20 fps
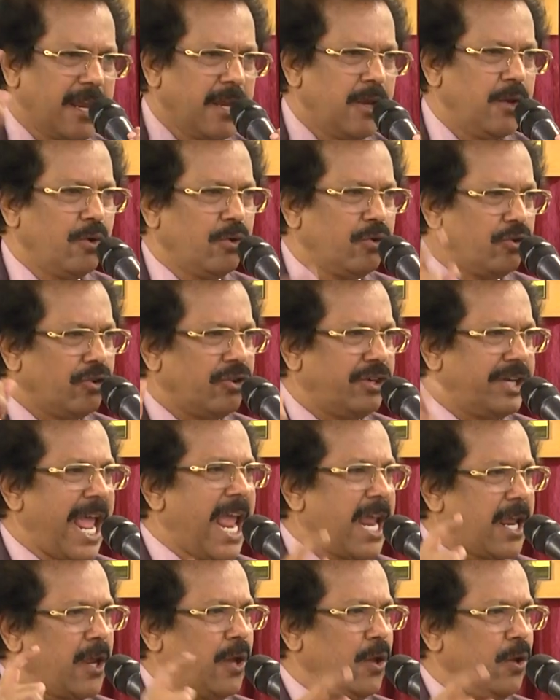you to
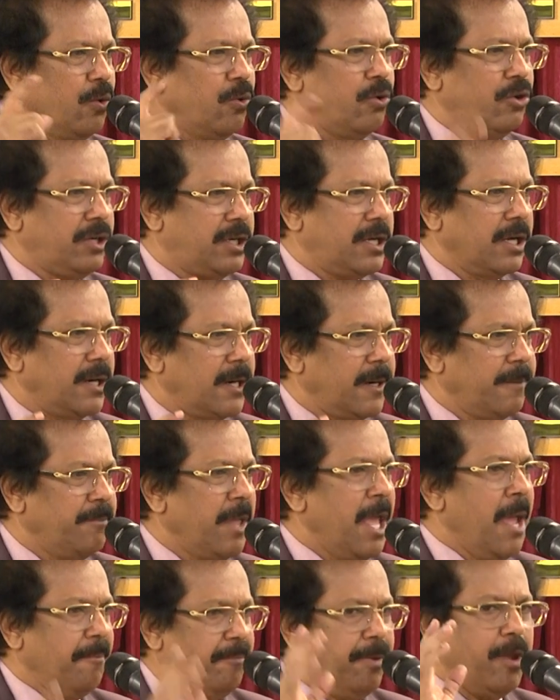take U-turn,
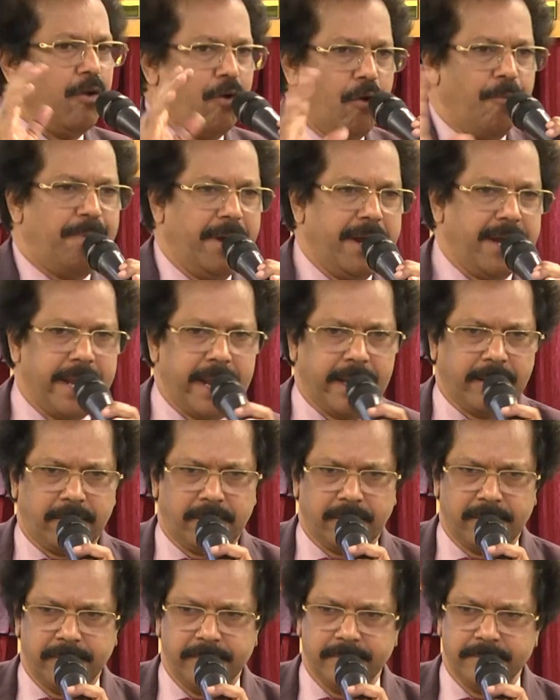be obedient.
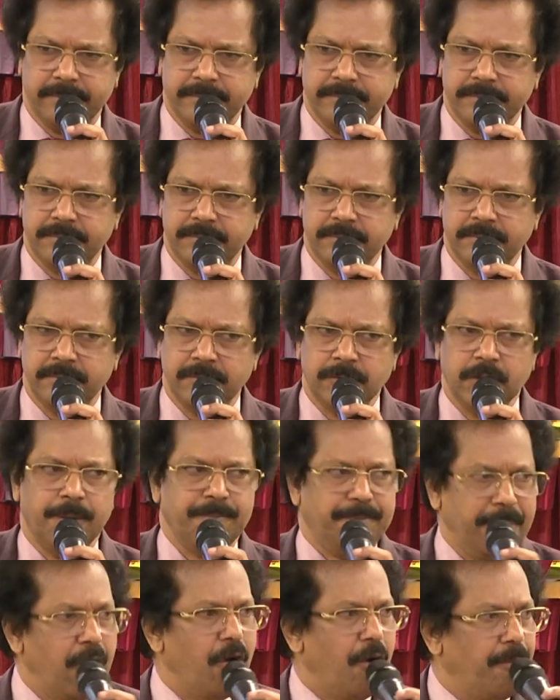
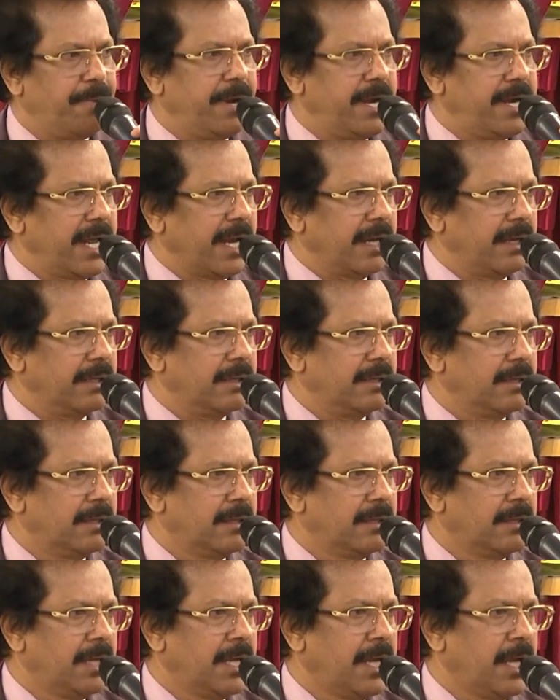Be obedient.
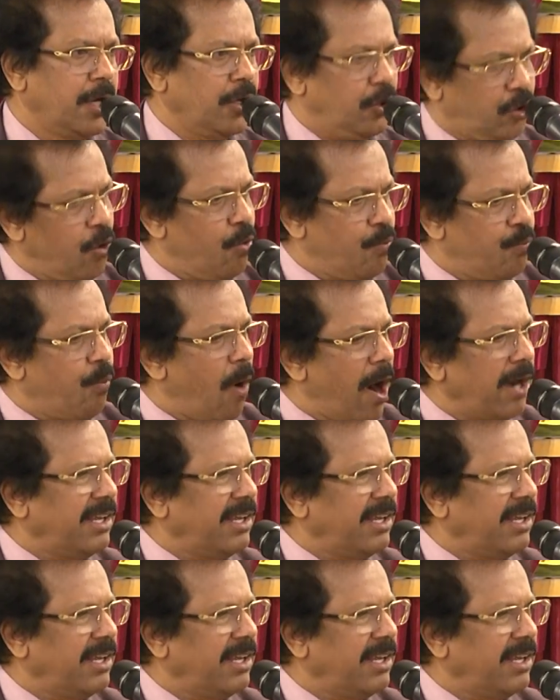Do what